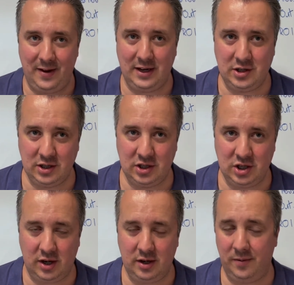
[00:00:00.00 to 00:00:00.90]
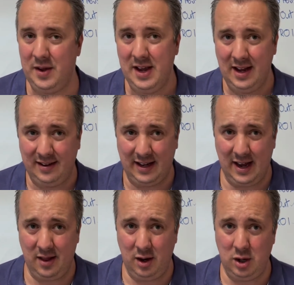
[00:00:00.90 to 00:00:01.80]
finished and signed off to
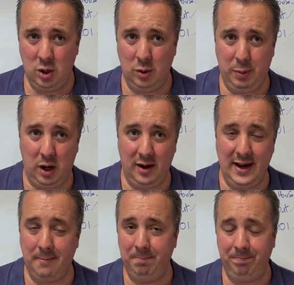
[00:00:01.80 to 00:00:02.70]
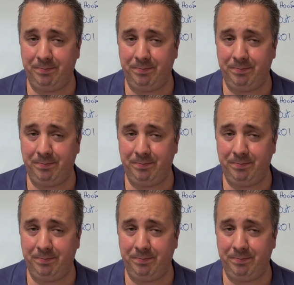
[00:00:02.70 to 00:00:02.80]
get the new part in.